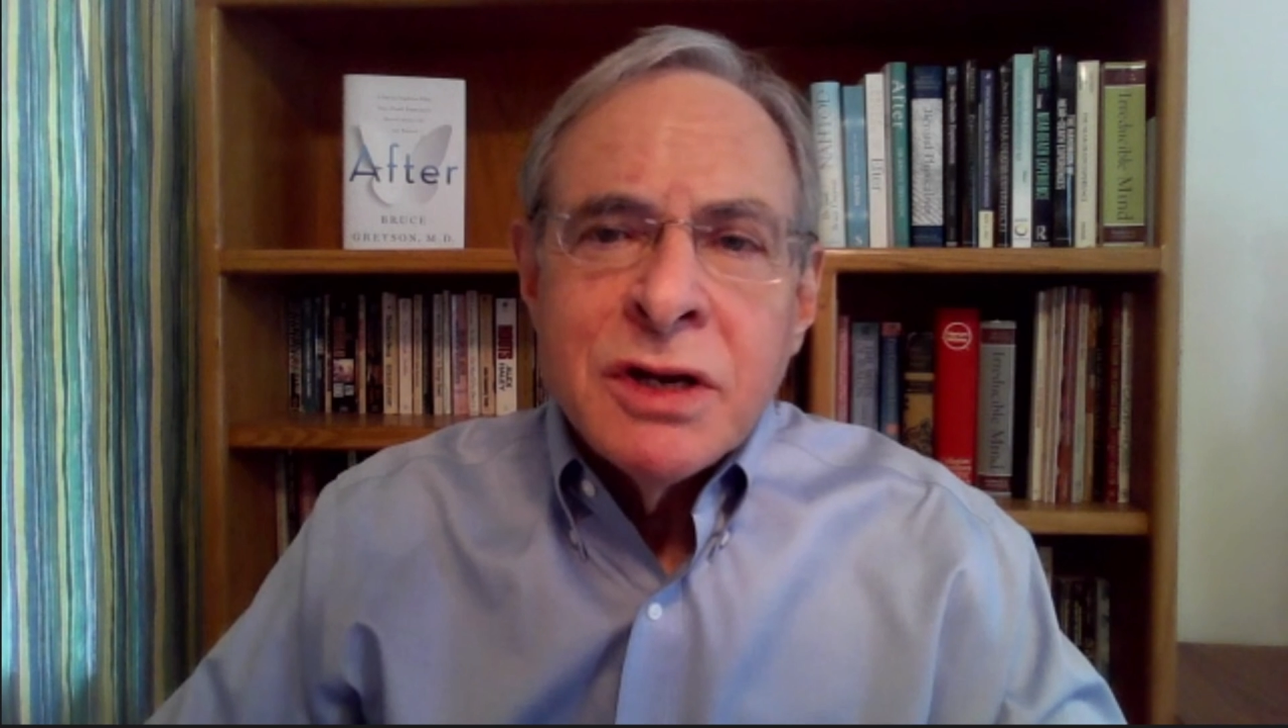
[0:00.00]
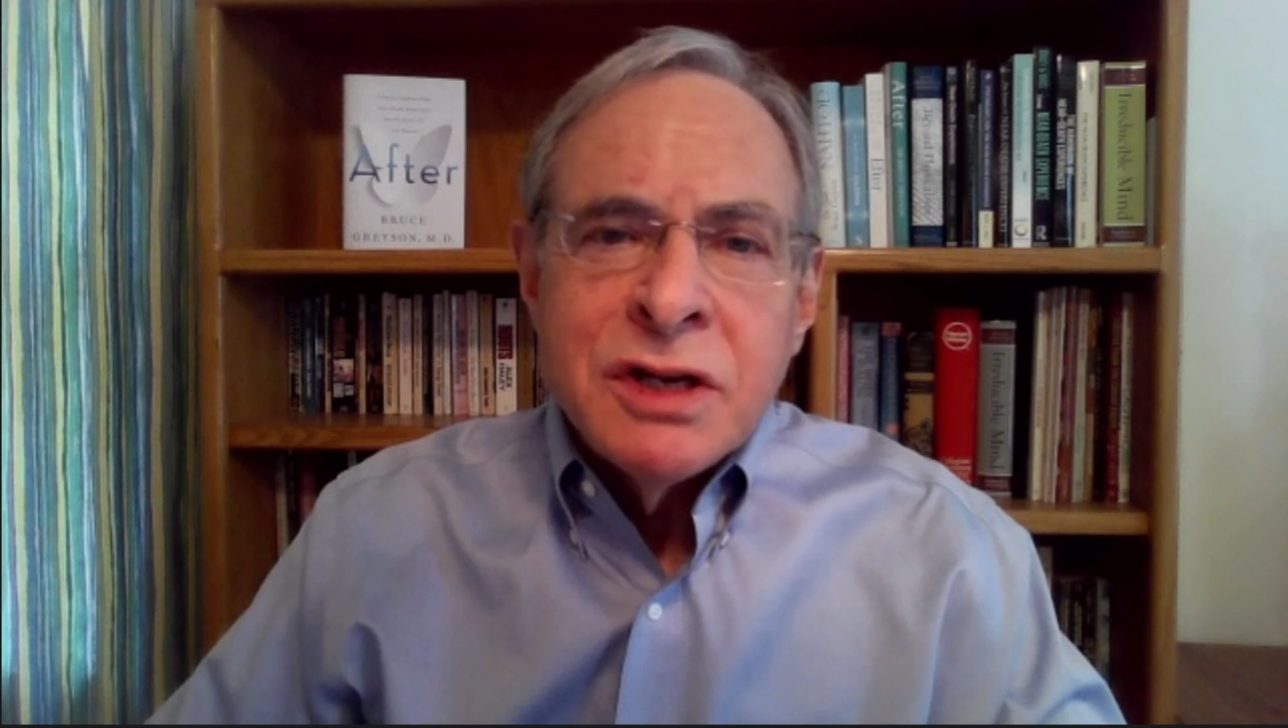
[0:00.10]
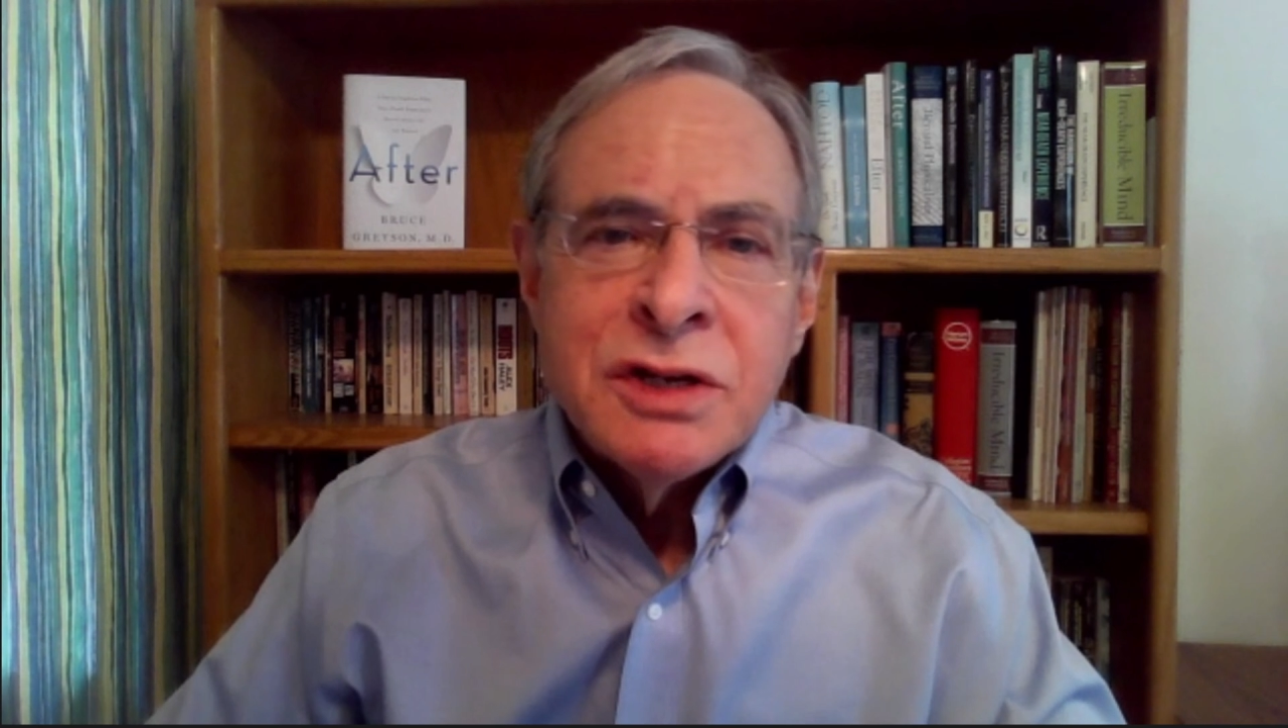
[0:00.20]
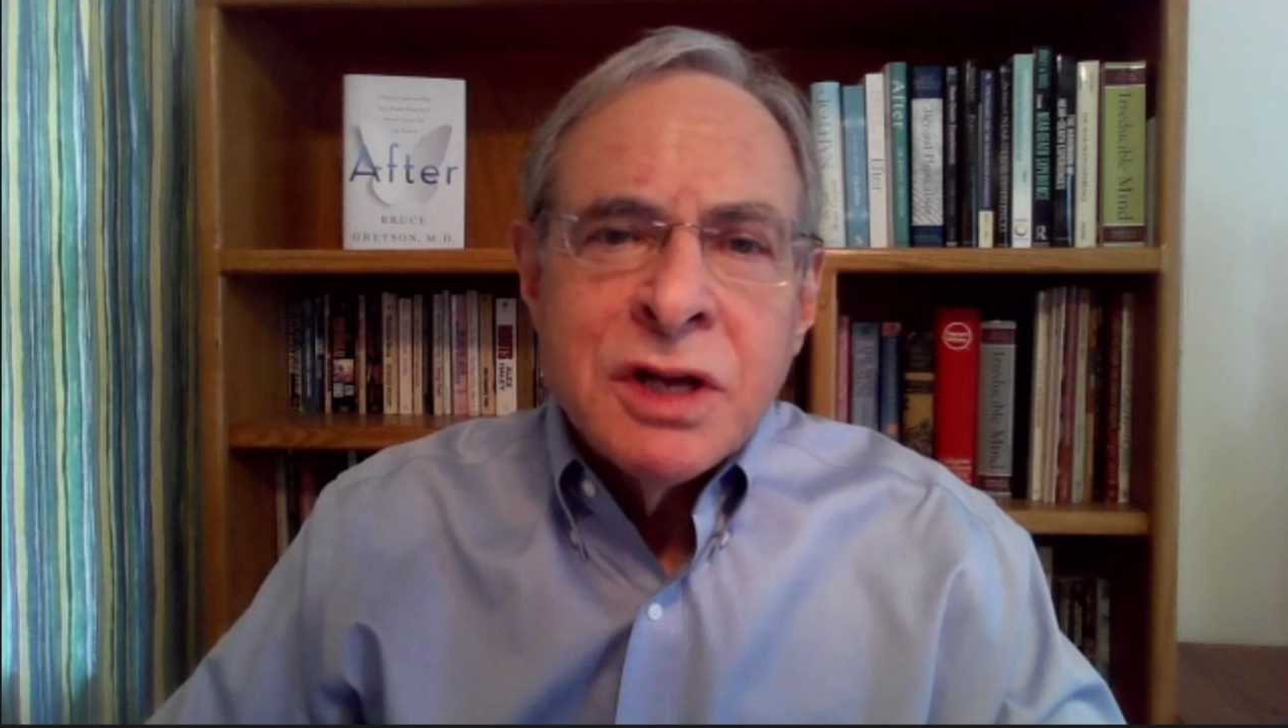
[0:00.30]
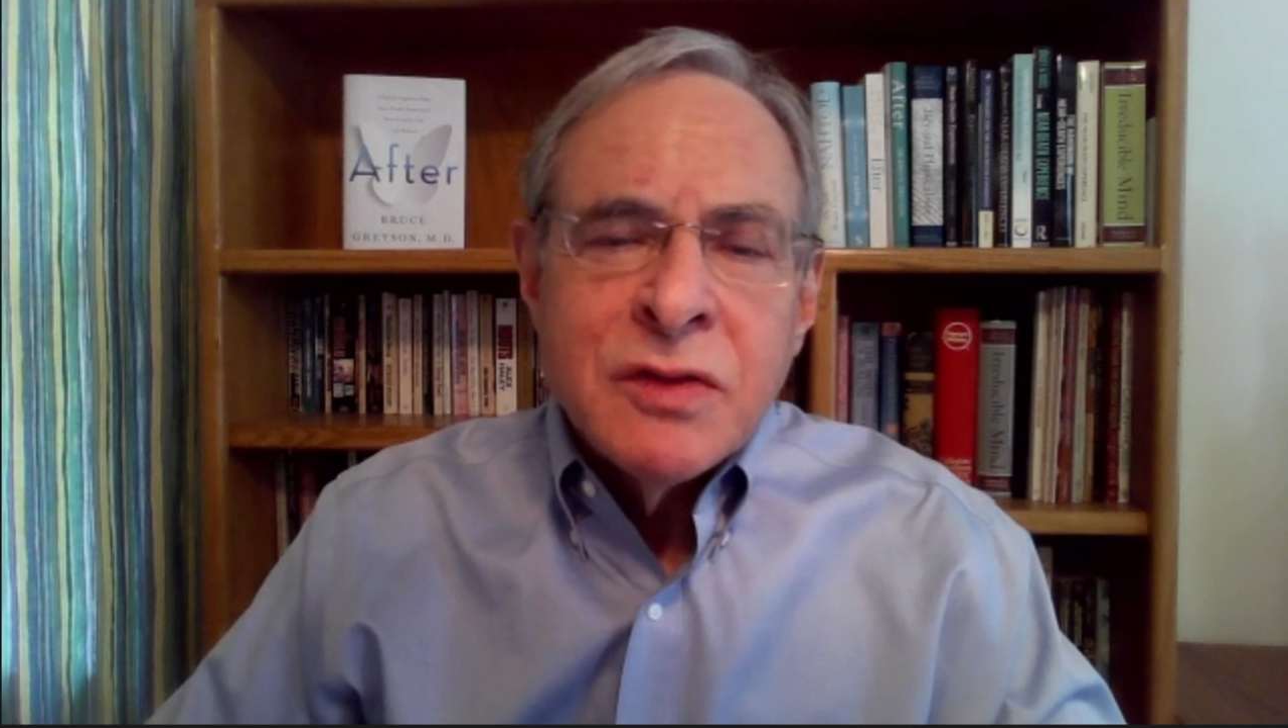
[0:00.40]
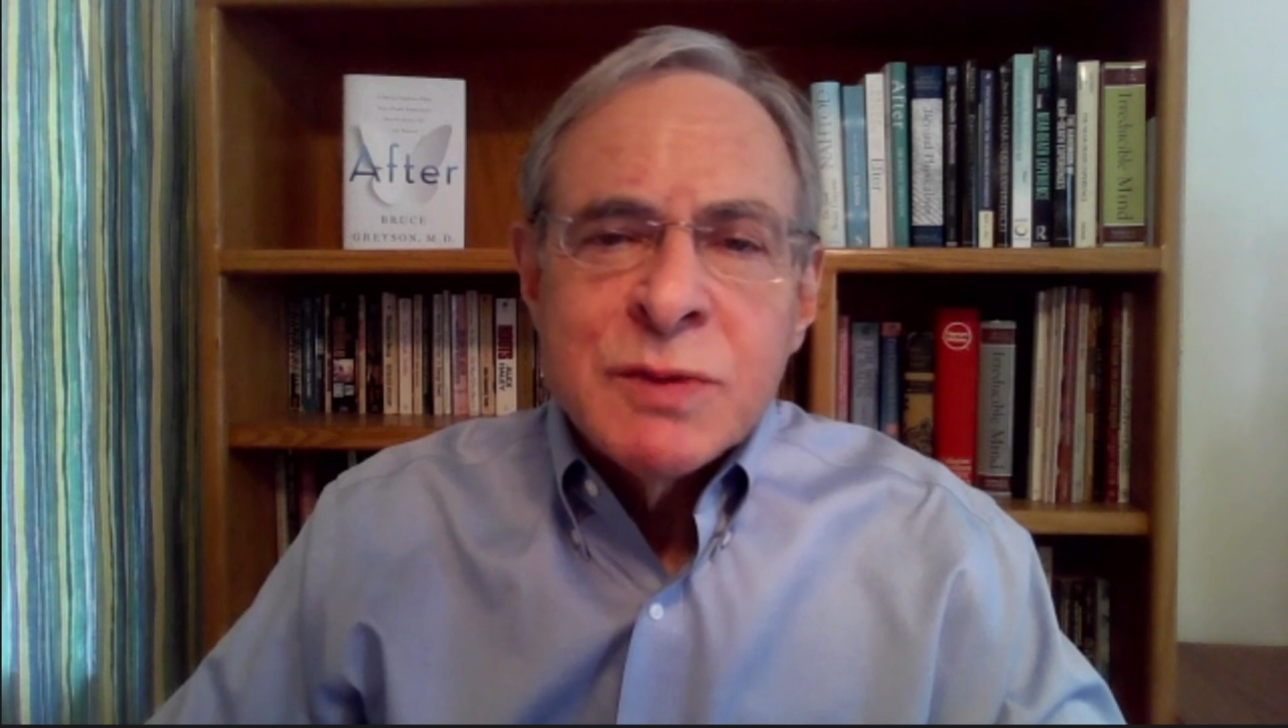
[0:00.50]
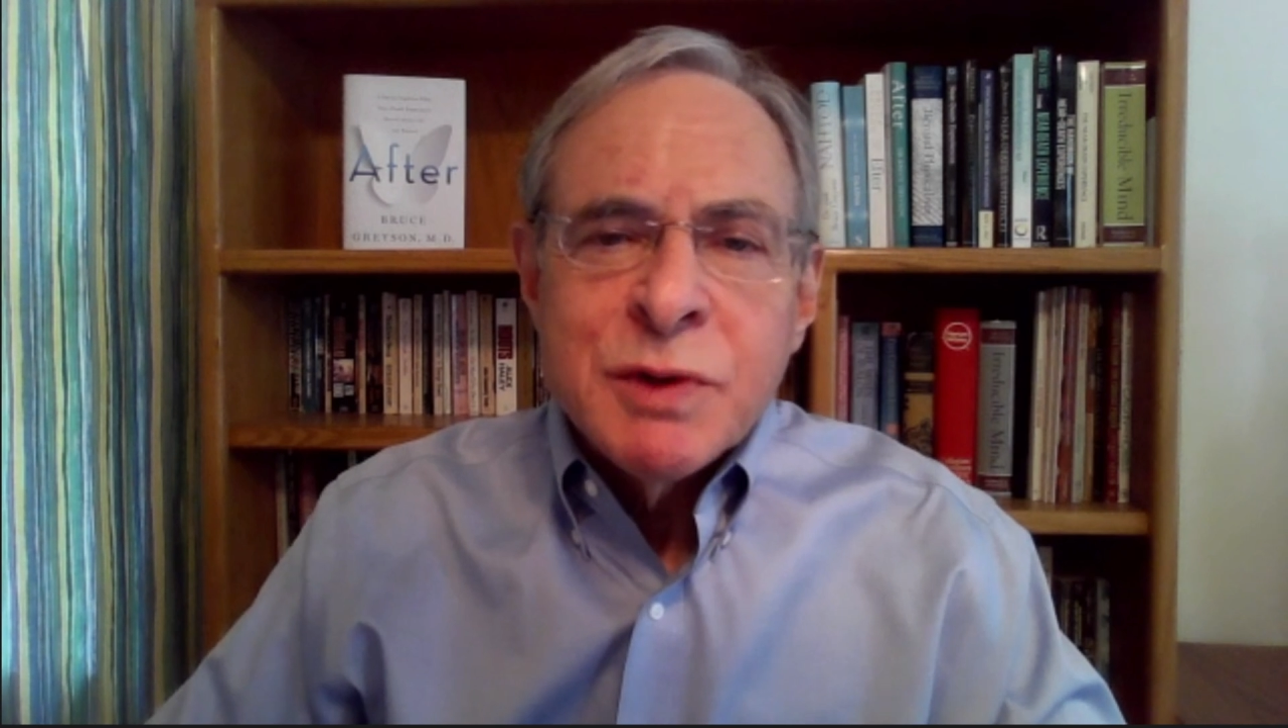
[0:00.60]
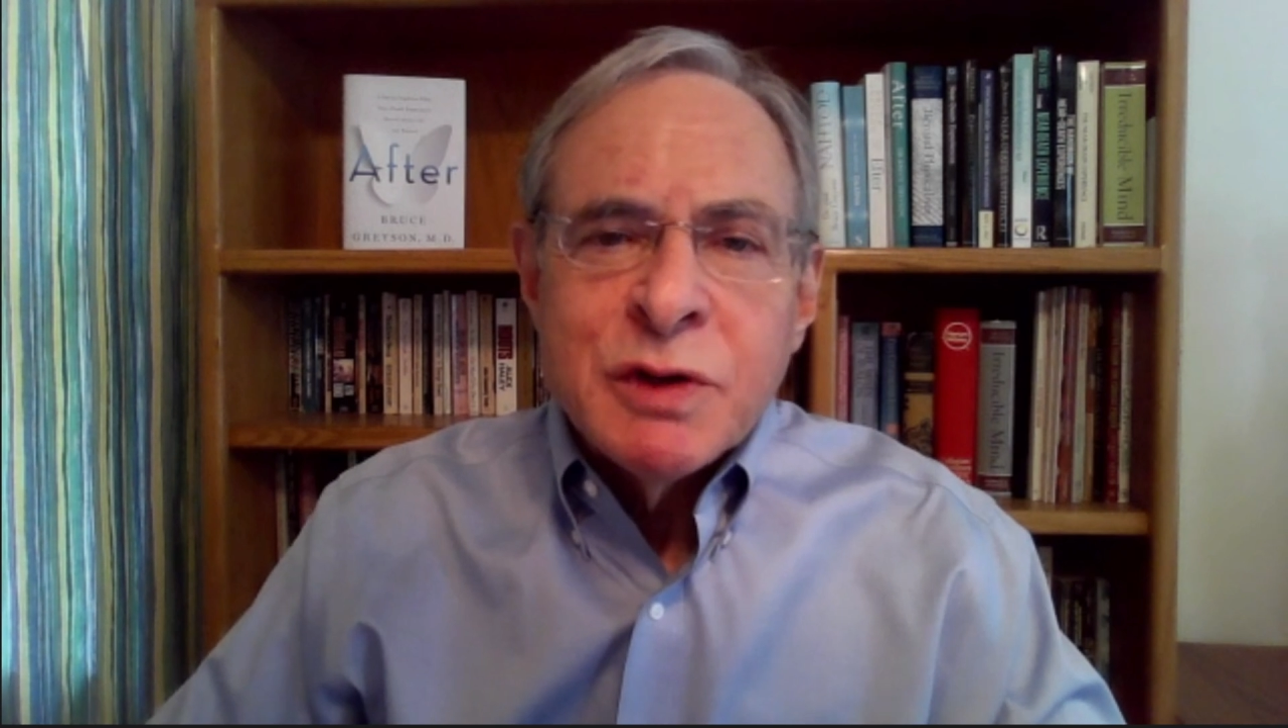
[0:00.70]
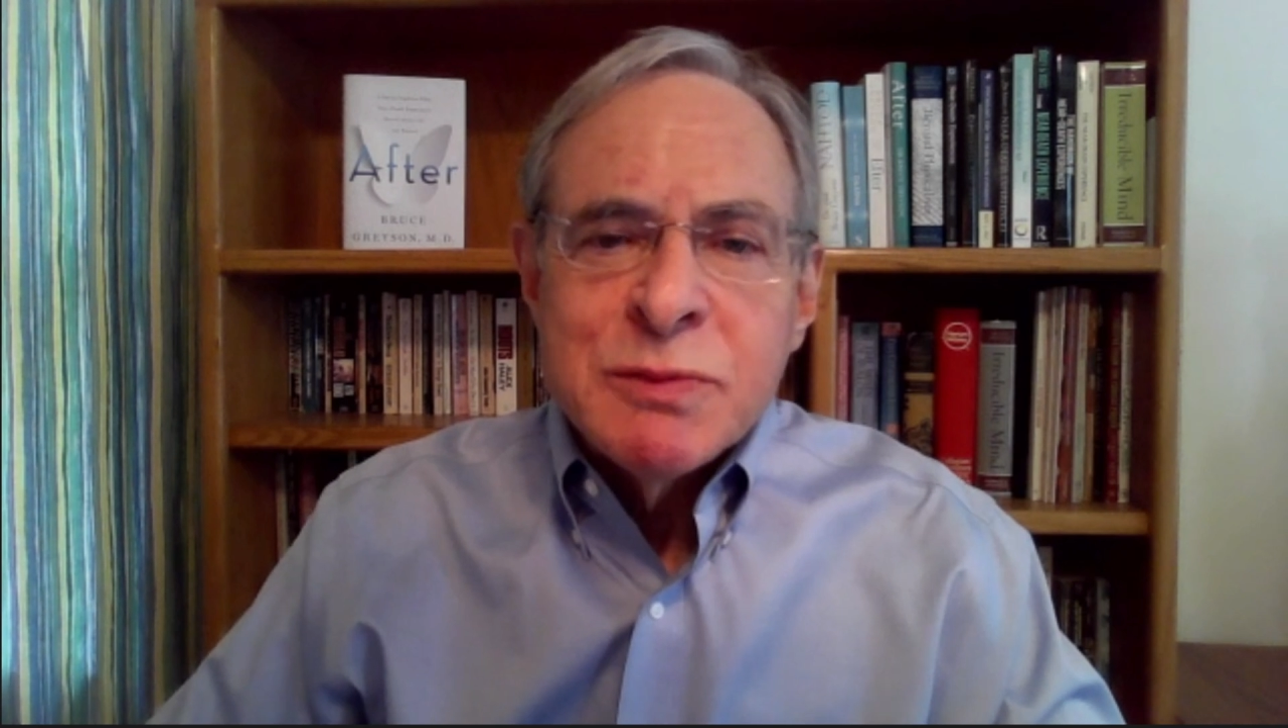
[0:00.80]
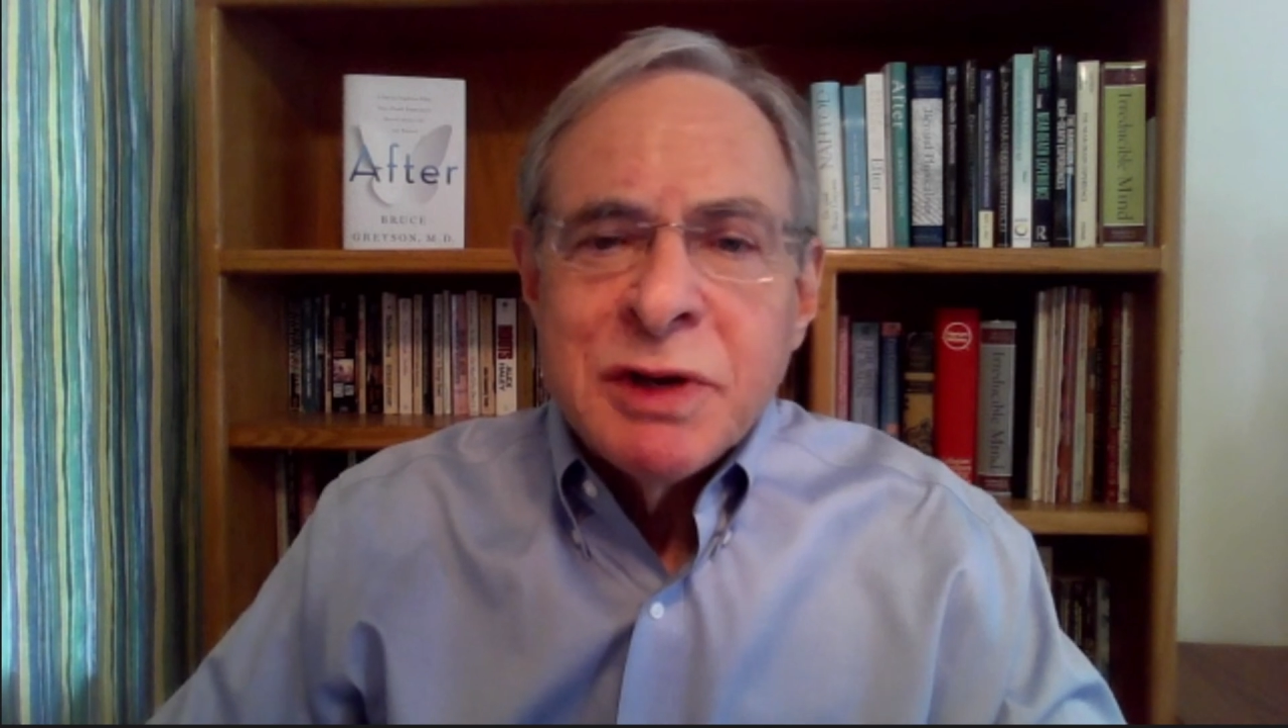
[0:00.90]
near-death experiences,